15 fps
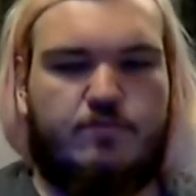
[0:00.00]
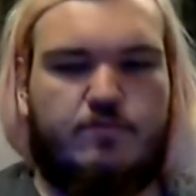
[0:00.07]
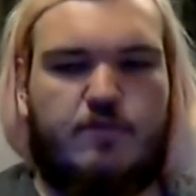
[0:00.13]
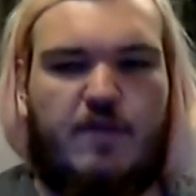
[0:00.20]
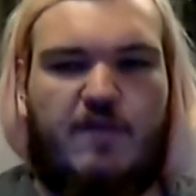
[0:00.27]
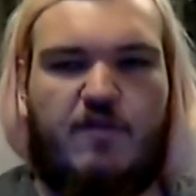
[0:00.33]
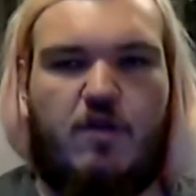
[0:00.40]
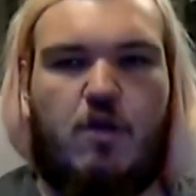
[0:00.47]
I
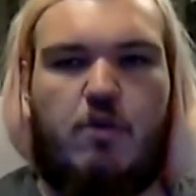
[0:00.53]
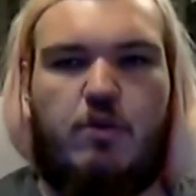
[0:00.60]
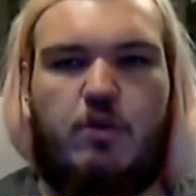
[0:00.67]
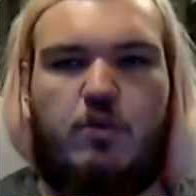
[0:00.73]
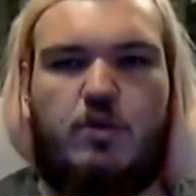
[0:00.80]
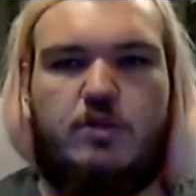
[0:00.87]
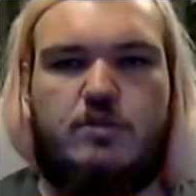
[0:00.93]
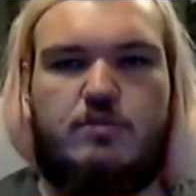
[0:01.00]
forgot what it
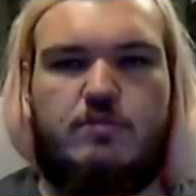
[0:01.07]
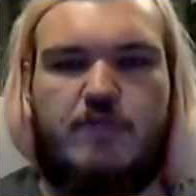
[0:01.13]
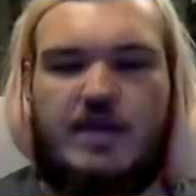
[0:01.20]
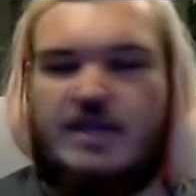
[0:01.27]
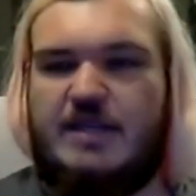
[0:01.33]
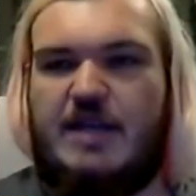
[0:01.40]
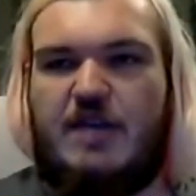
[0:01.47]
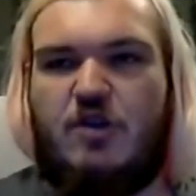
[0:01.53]
was
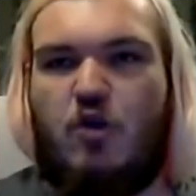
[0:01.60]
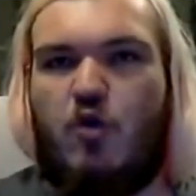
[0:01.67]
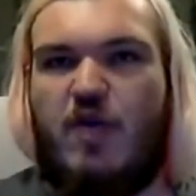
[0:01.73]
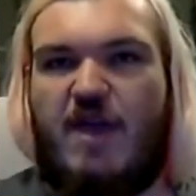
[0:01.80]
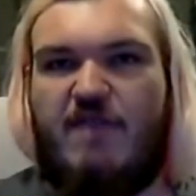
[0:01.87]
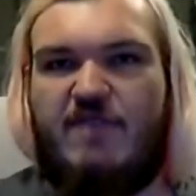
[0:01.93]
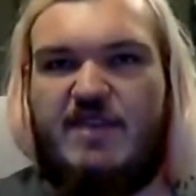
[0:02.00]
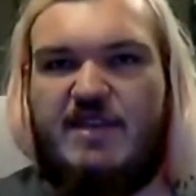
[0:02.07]
because I don't
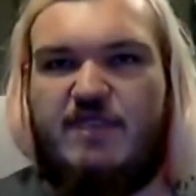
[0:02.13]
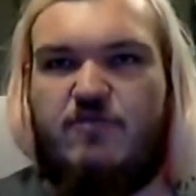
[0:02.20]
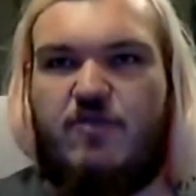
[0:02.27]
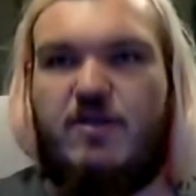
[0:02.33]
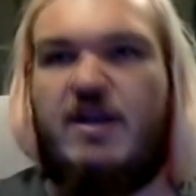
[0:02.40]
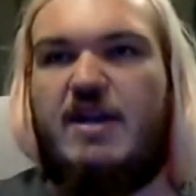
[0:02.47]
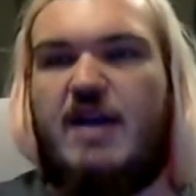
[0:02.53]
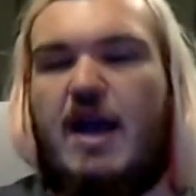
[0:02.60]
have these
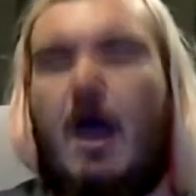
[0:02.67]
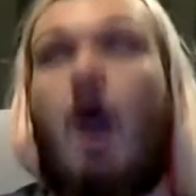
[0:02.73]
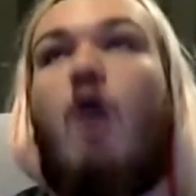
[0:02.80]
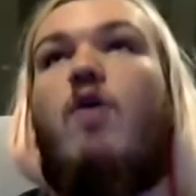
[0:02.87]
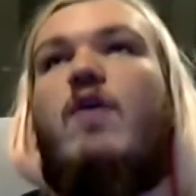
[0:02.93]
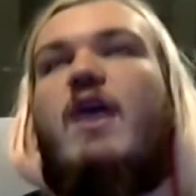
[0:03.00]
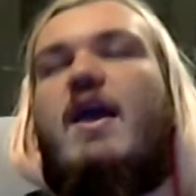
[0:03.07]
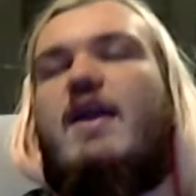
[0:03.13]
written down. Oh
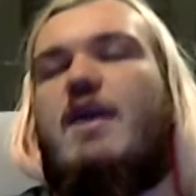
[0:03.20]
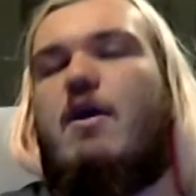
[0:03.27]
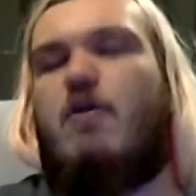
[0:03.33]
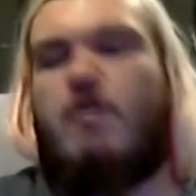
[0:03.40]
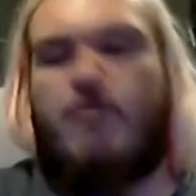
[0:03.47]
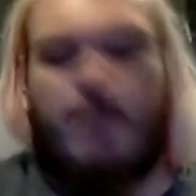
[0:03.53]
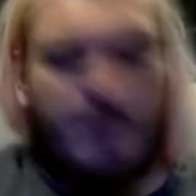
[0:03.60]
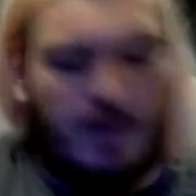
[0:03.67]
yeah, now I
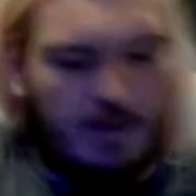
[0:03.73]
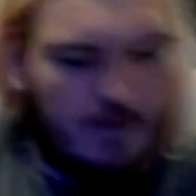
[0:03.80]
remember.